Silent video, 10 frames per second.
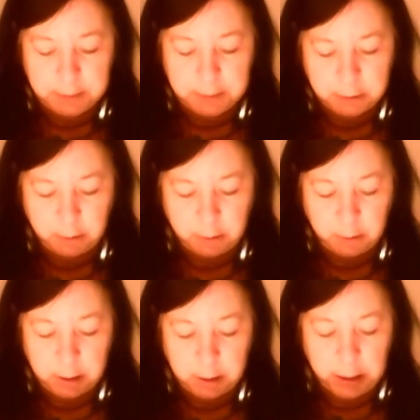to call,
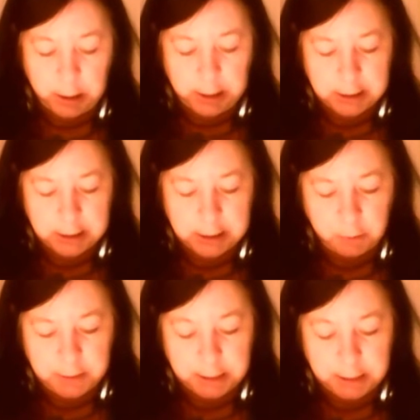and so we
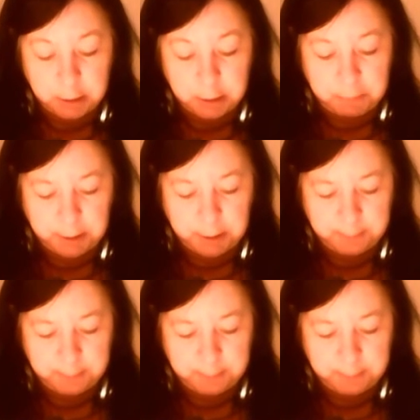said goodbye.